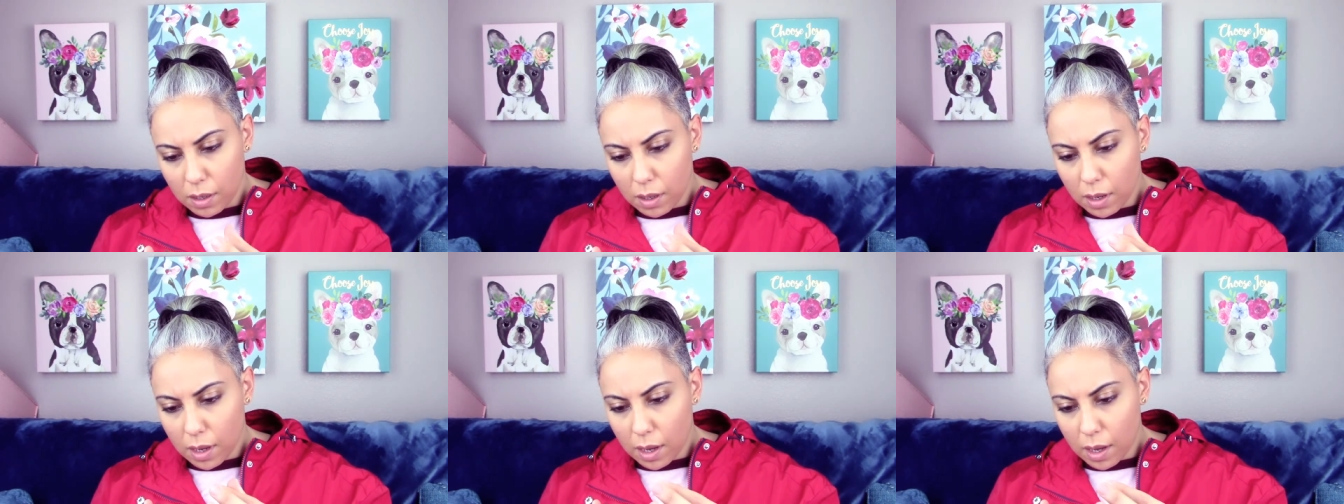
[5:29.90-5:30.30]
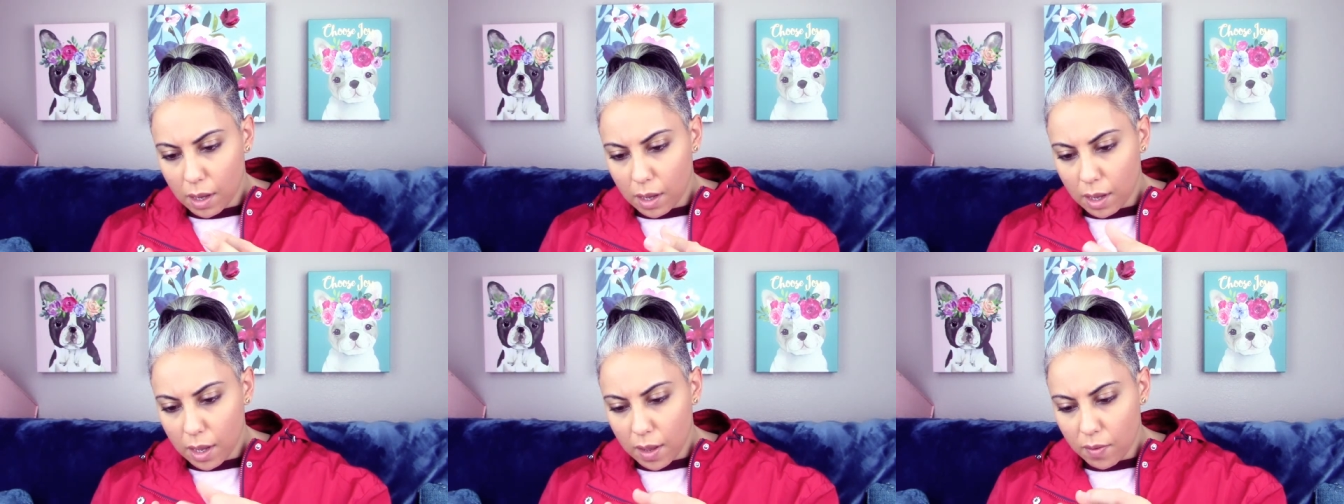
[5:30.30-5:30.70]

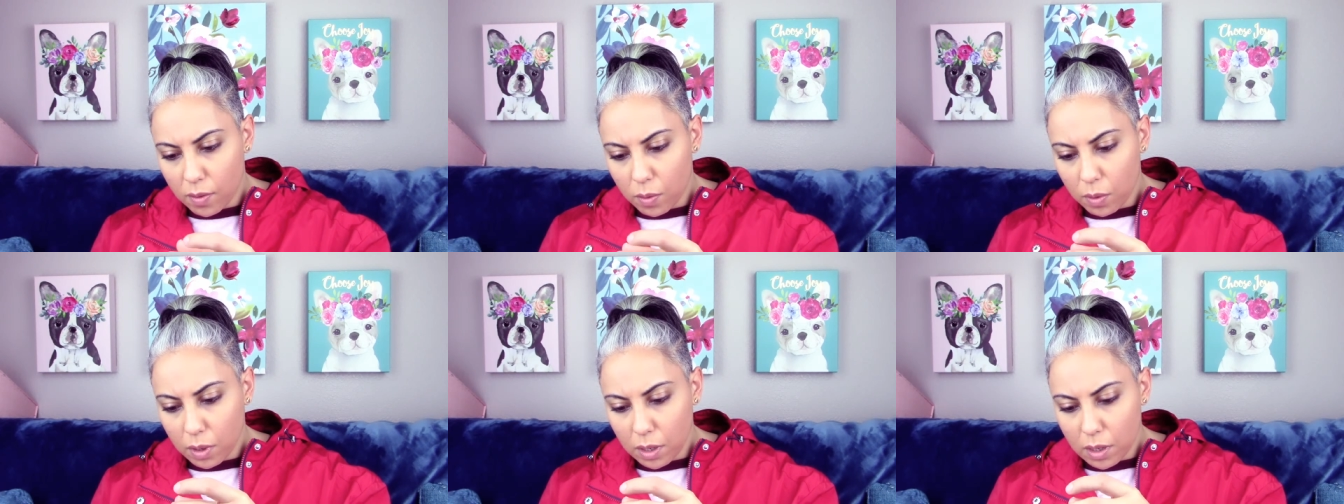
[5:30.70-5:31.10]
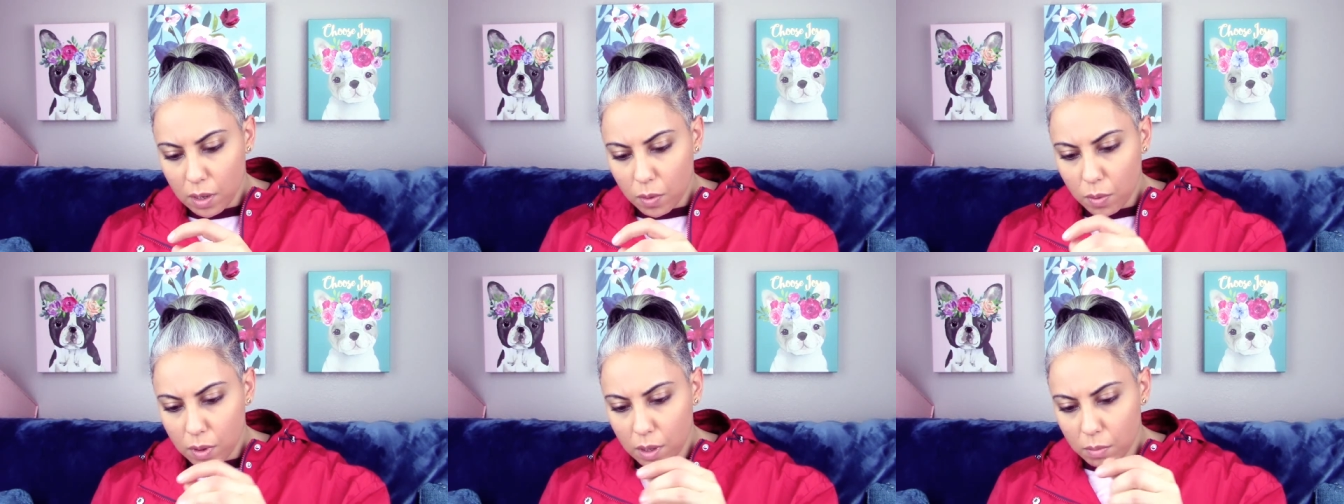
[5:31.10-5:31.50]
Yeah, I haven't really
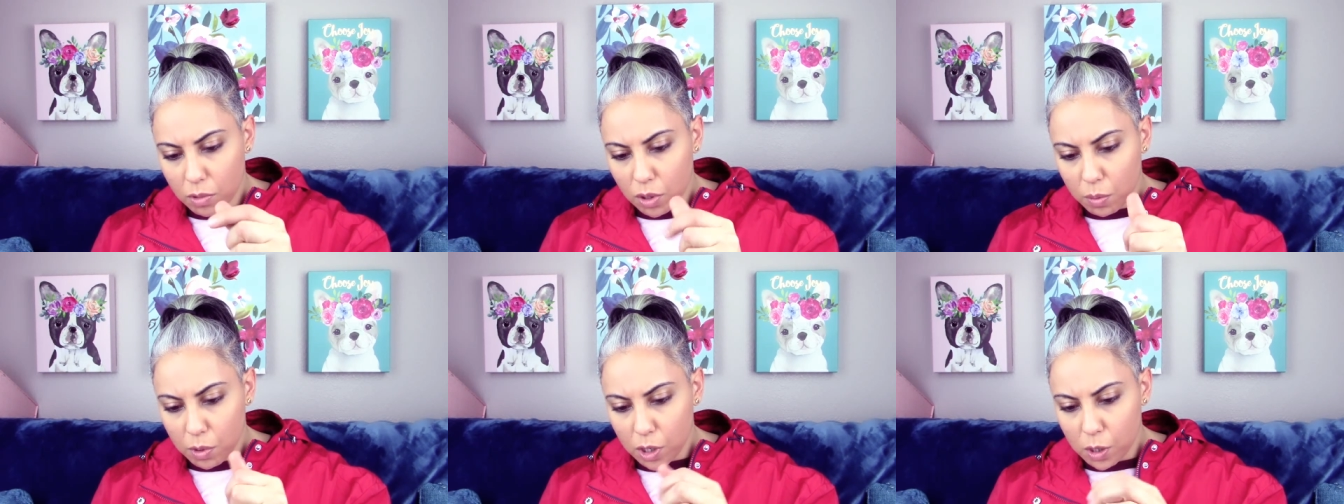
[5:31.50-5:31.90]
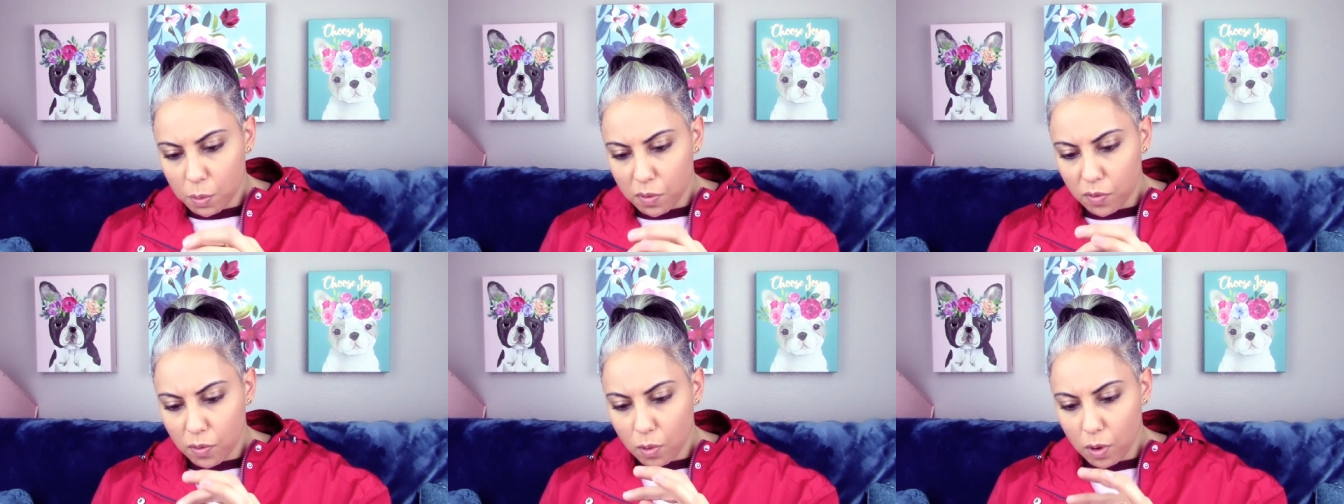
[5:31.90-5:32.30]
dealt with them too much
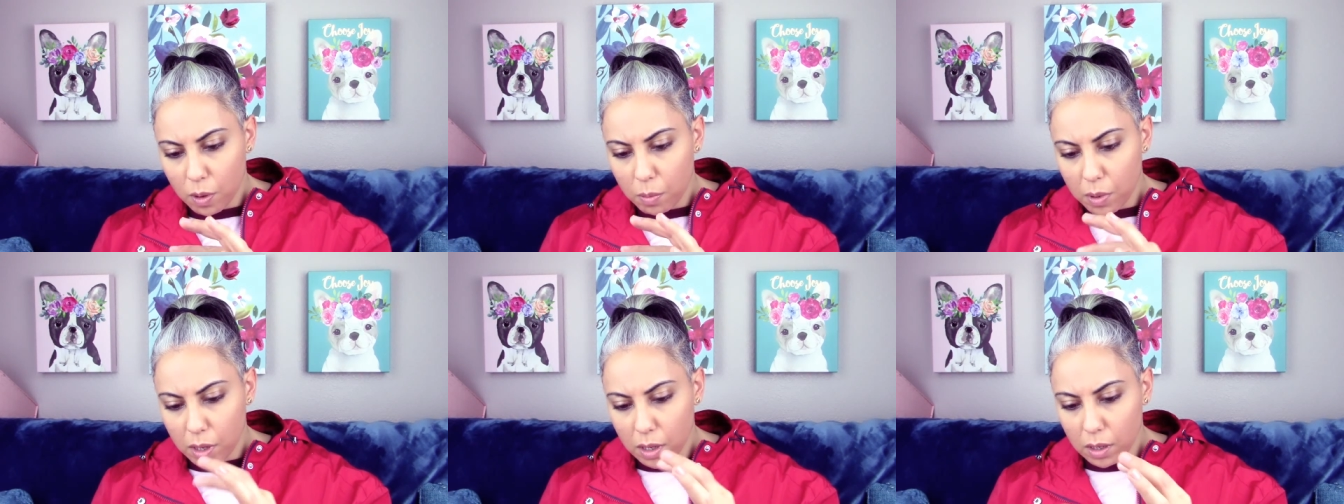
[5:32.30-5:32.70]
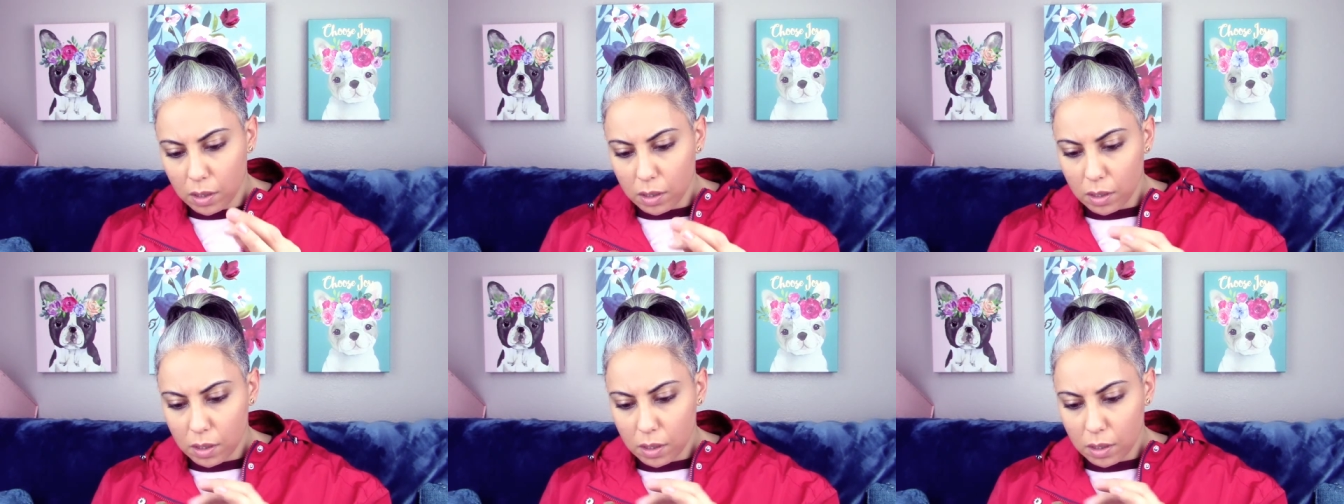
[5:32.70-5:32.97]
before, but